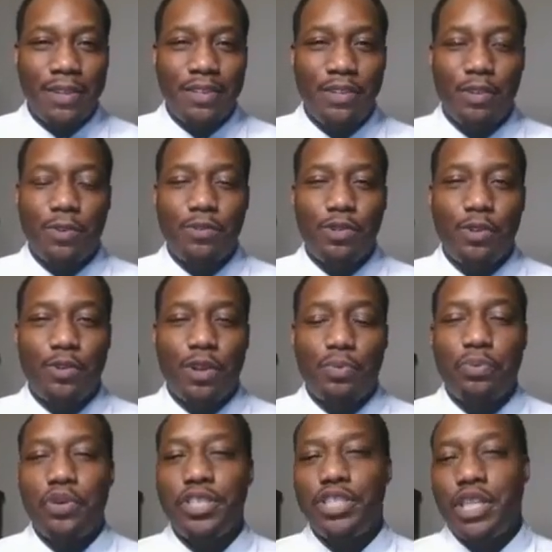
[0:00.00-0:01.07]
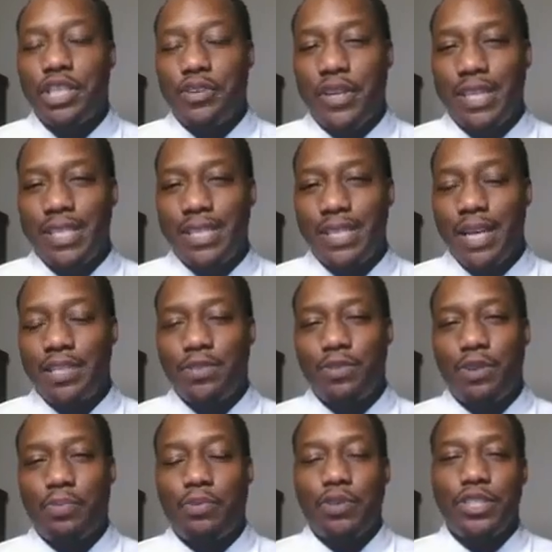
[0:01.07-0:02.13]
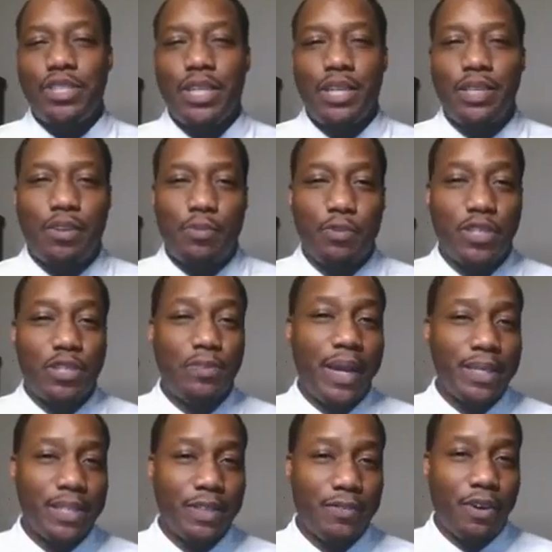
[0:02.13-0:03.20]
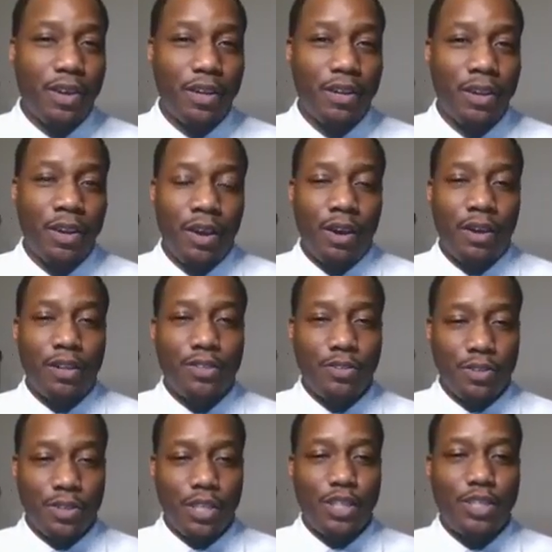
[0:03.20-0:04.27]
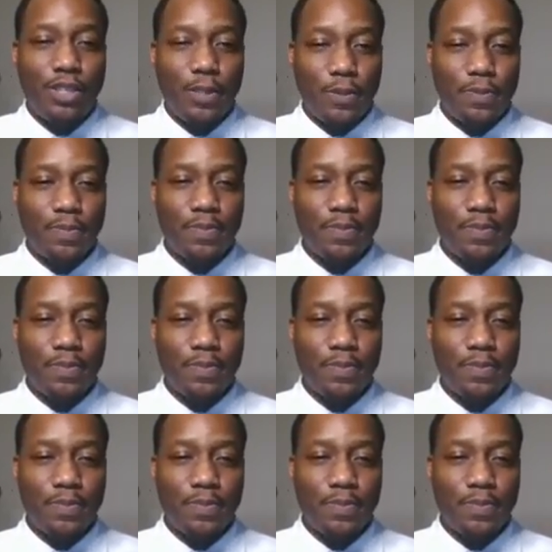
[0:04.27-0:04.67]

You don't appreciate their insights. You don't appreciate their perspective on a certain issue.